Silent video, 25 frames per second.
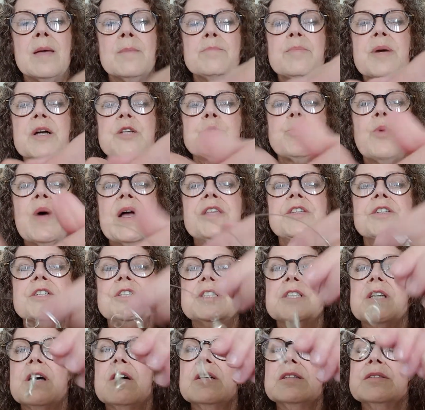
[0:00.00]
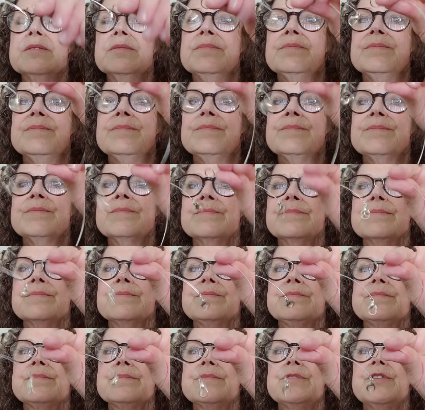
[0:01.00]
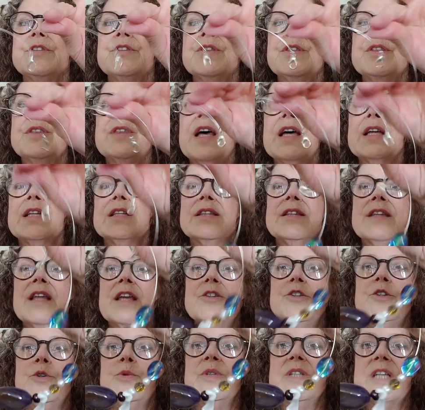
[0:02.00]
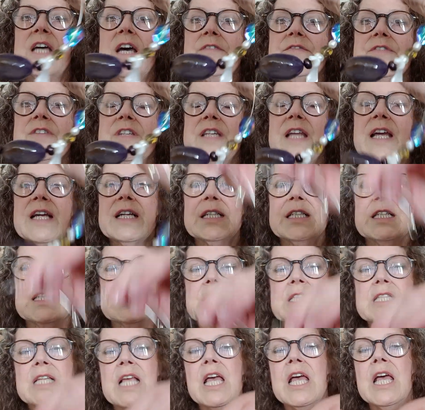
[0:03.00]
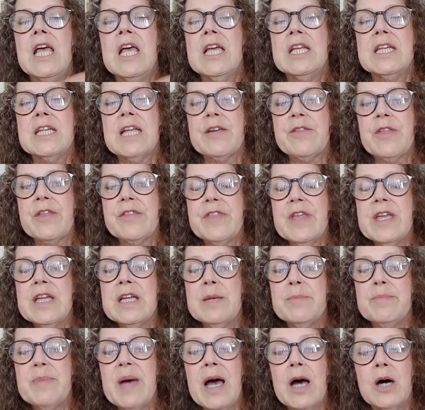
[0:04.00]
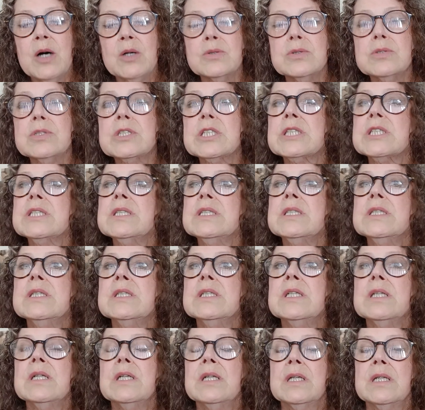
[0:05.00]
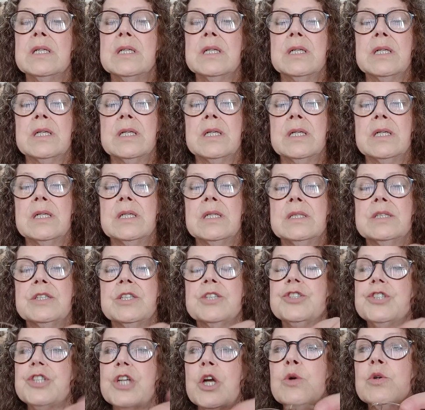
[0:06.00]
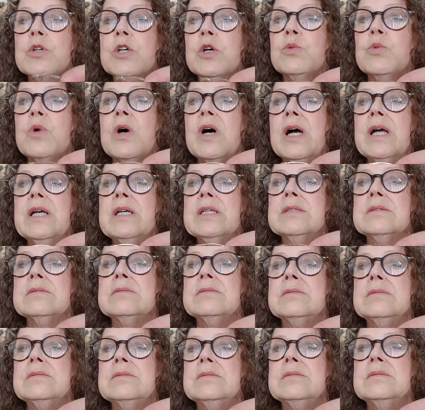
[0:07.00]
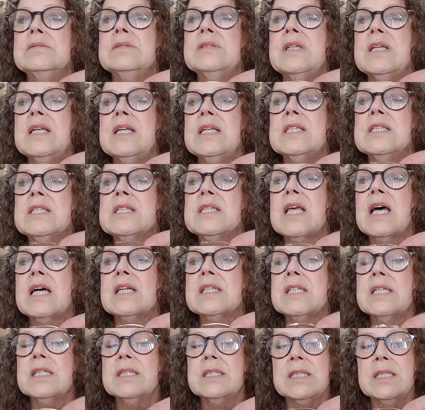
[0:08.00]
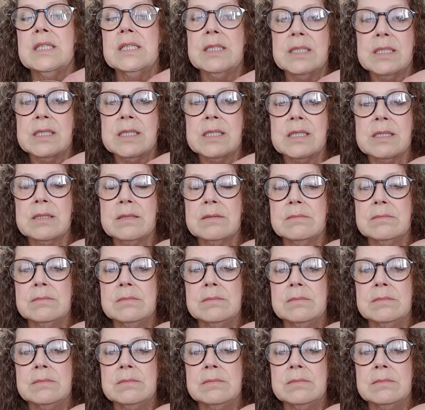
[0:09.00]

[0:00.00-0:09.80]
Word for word: But when you're done, that, uh, then you would have the necklace. Now the thing about the choker wire is that it is